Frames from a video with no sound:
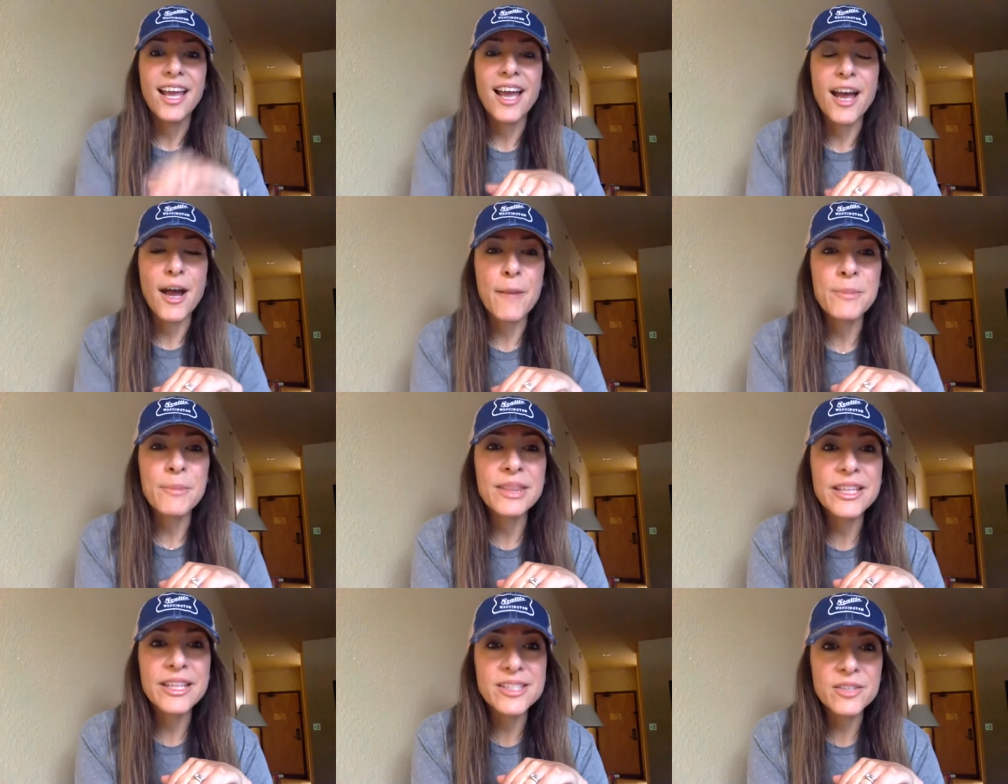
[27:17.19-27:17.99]
um,
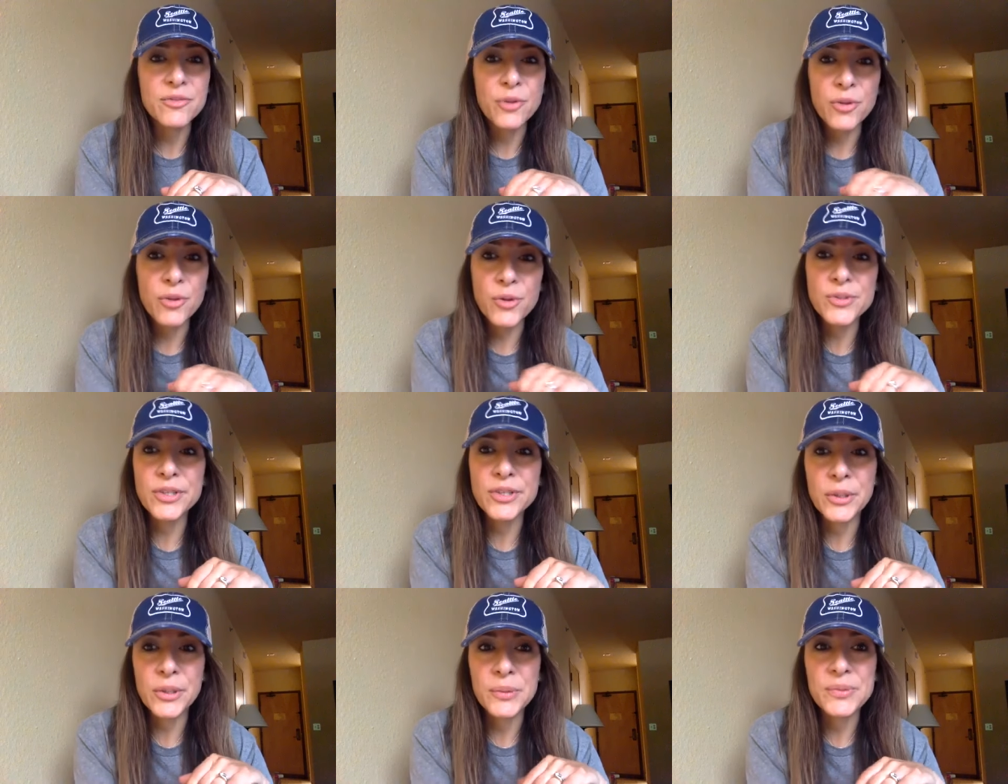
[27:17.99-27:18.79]
listen for those
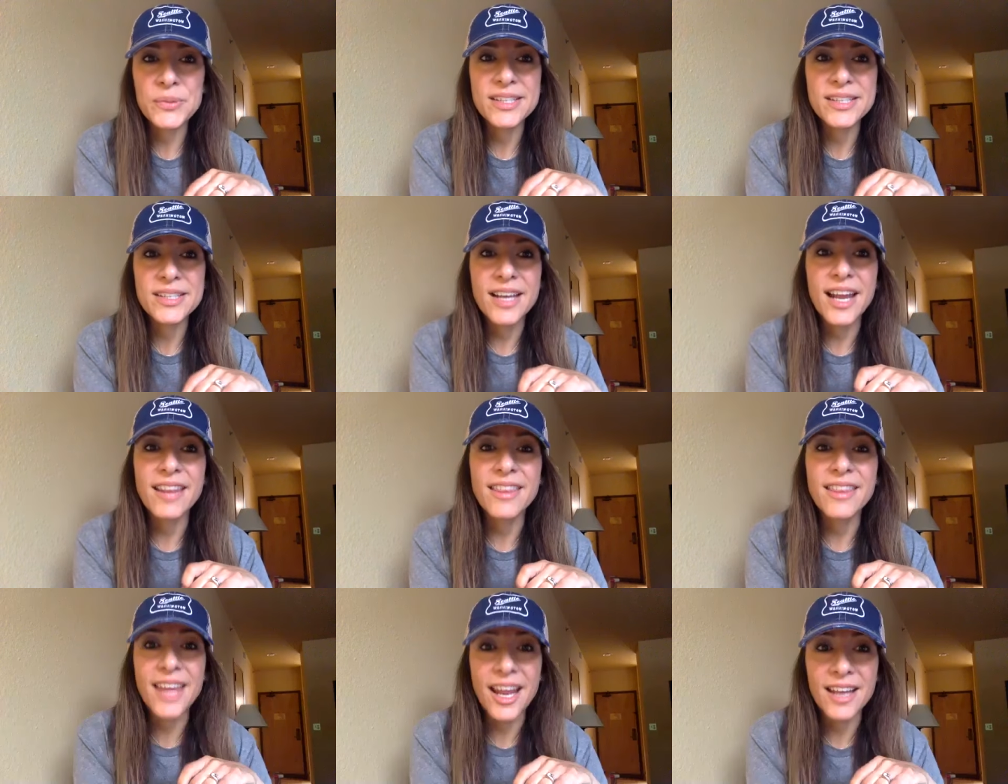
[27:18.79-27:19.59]
cues
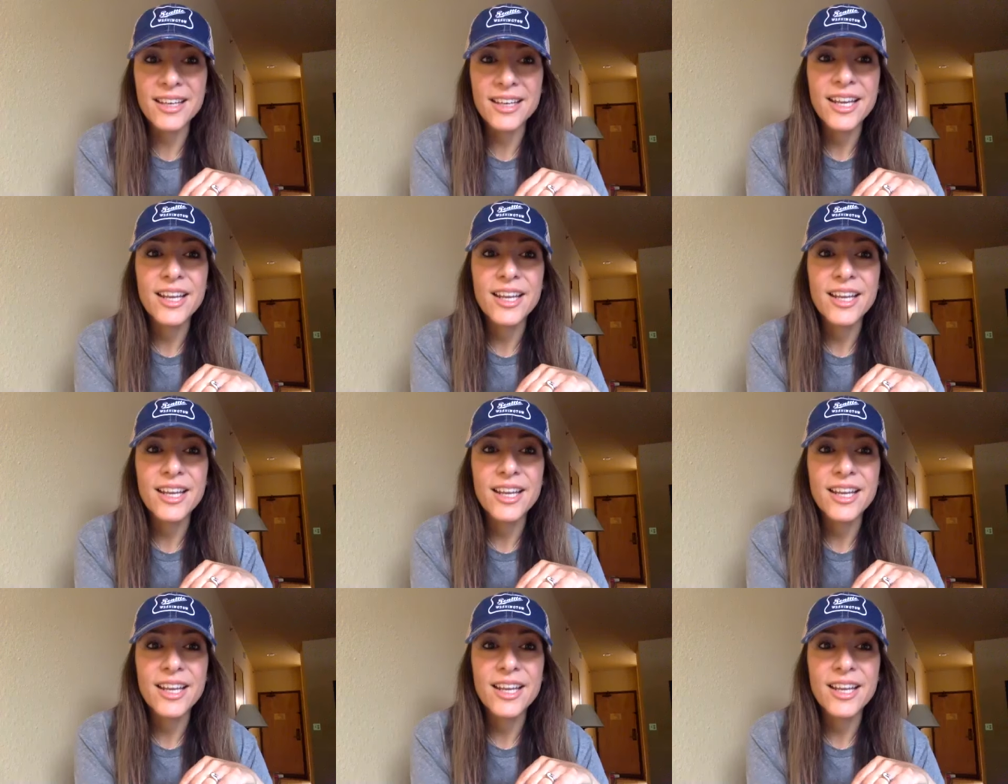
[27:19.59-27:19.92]
and then